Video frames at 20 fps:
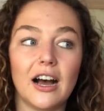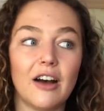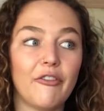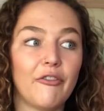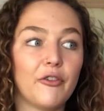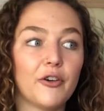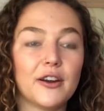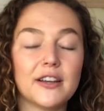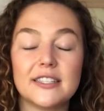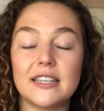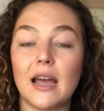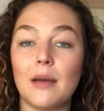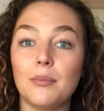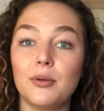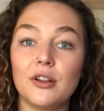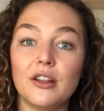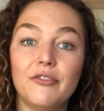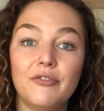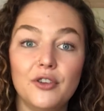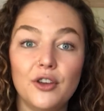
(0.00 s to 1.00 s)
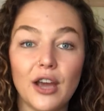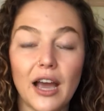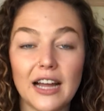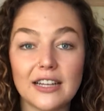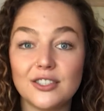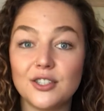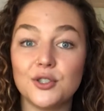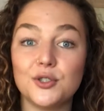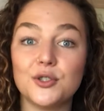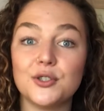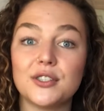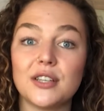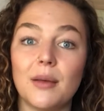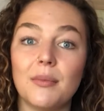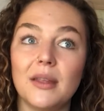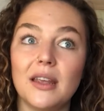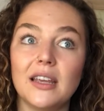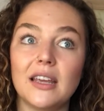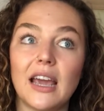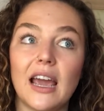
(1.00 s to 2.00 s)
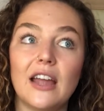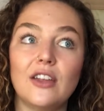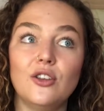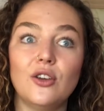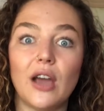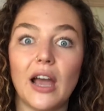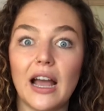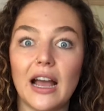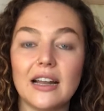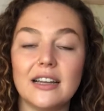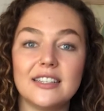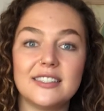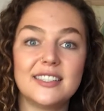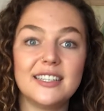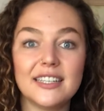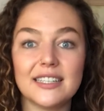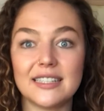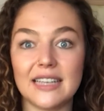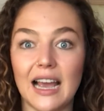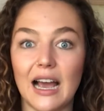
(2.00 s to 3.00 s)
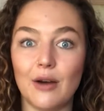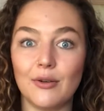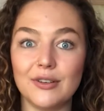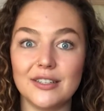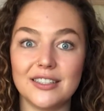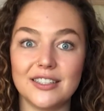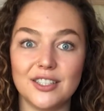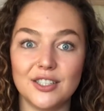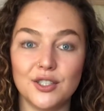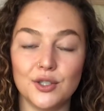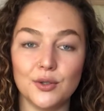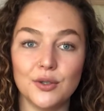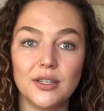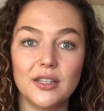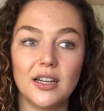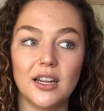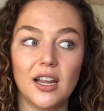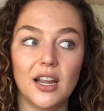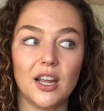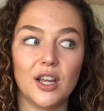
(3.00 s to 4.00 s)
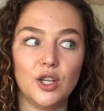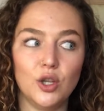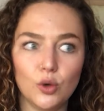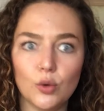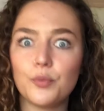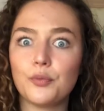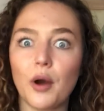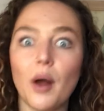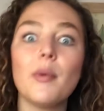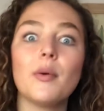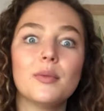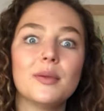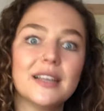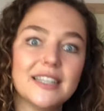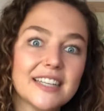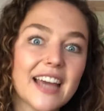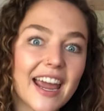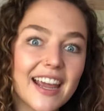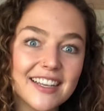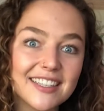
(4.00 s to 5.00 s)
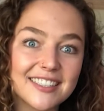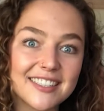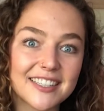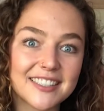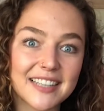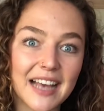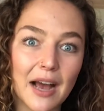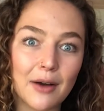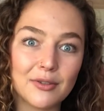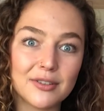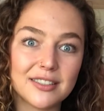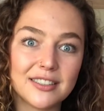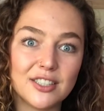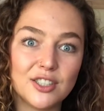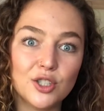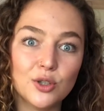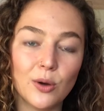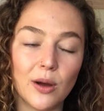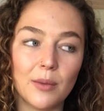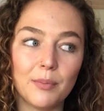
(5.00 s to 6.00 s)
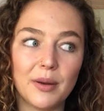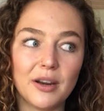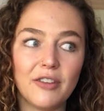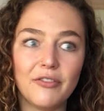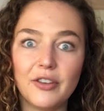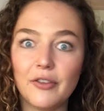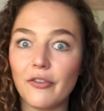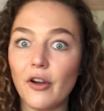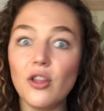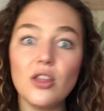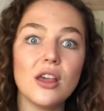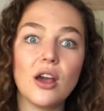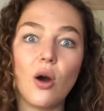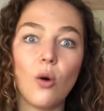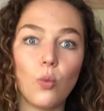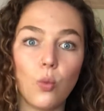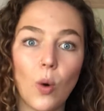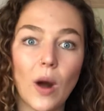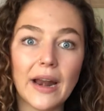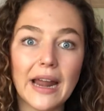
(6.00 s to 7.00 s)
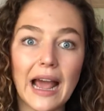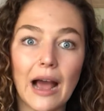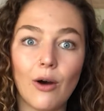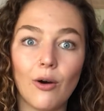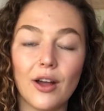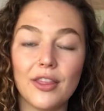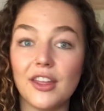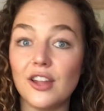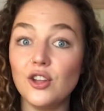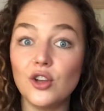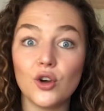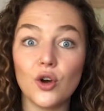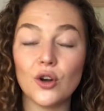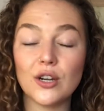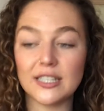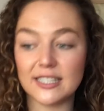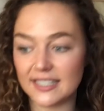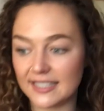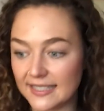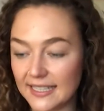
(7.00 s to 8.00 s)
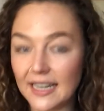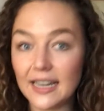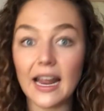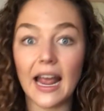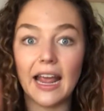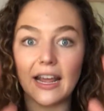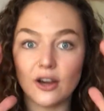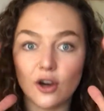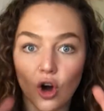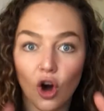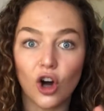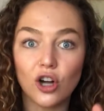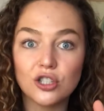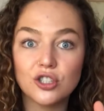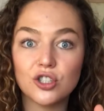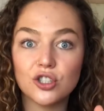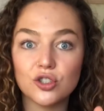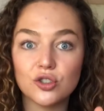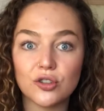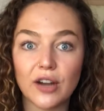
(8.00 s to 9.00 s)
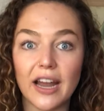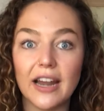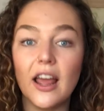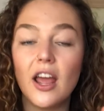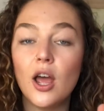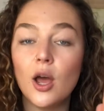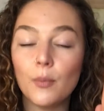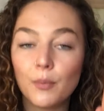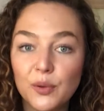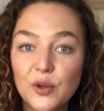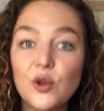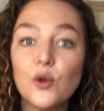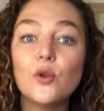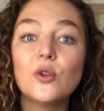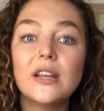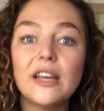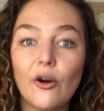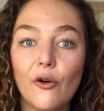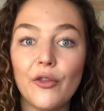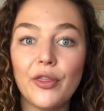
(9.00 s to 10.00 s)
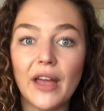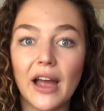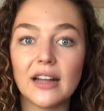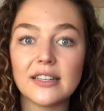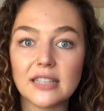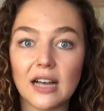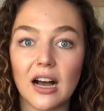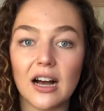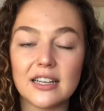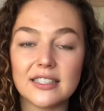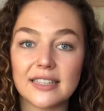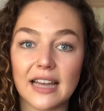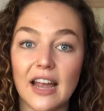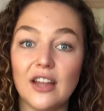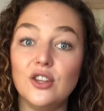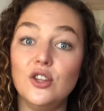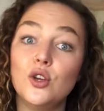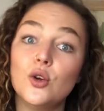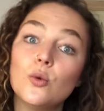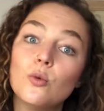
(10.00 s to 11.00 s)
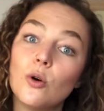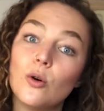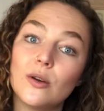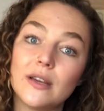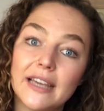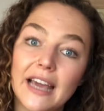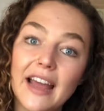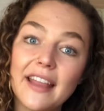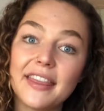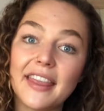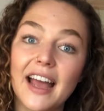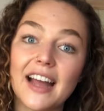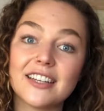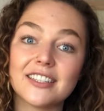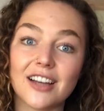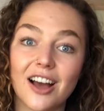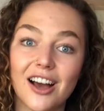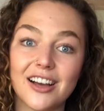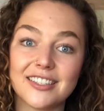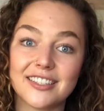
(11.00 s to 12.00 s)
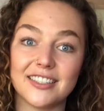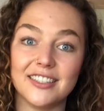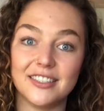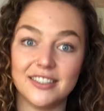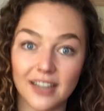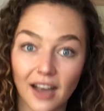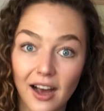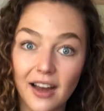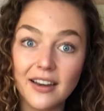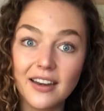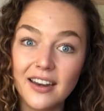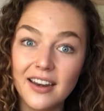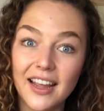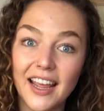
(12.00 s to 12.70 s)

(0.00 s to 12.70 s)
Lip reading: For example, if you had to do something and you had 6 hours to do it, you would probably take 6 hours to do it. But if you've only got 1 hour, then you're going to sit and concentrate purely on that task, and you will get that task done